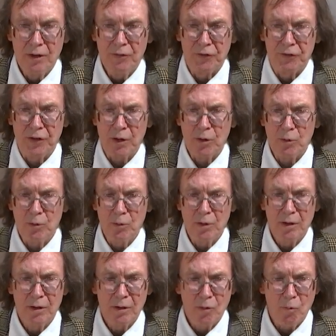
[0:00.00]

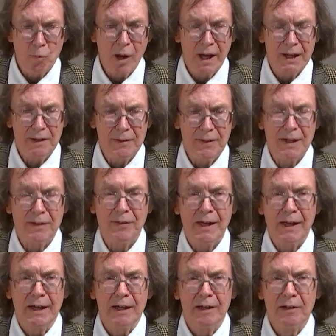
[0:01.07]
So why are they
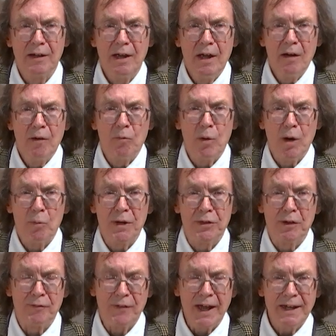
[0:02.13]
there?
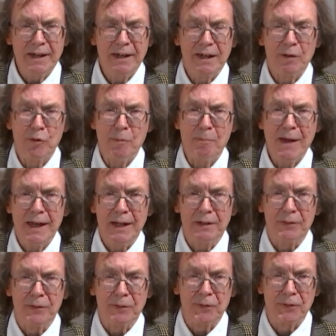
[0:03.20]
With the Viking
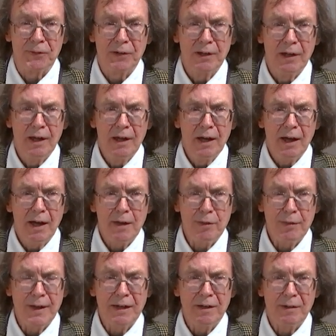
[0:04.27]
remains, I
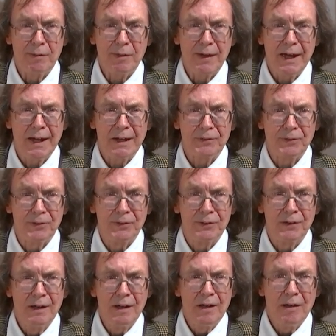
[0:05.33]
think
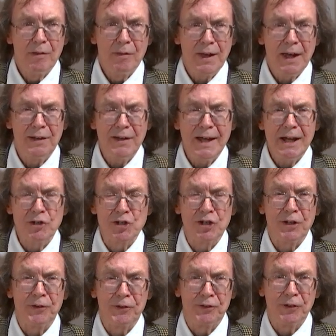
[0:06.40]
that their
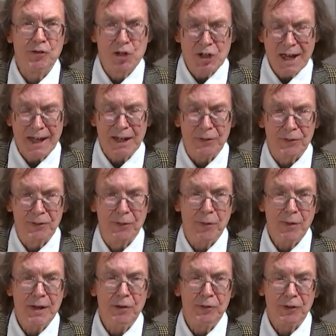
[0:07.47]
nature suggests
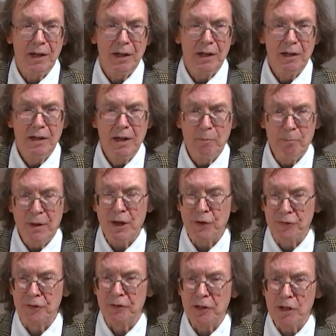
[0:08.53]
these are
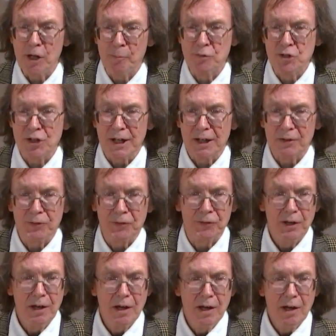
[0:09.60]
personal
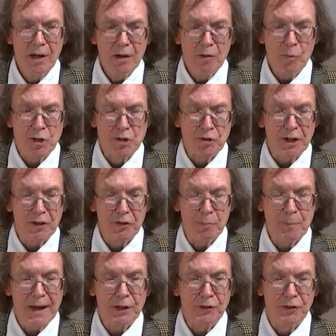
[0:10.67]
objects which are
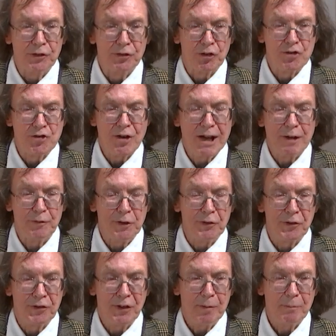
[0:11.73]
expected to
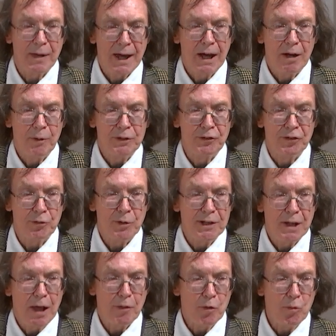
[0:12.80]
travel somehow into
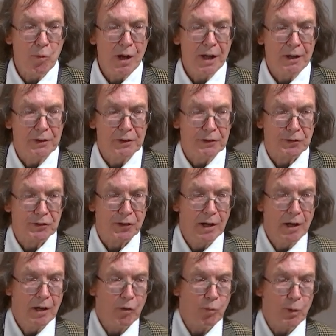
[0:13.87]
another world
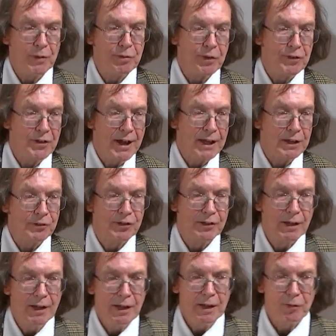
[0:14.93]
with the dead
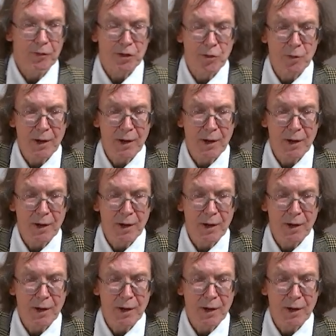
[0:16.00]
in the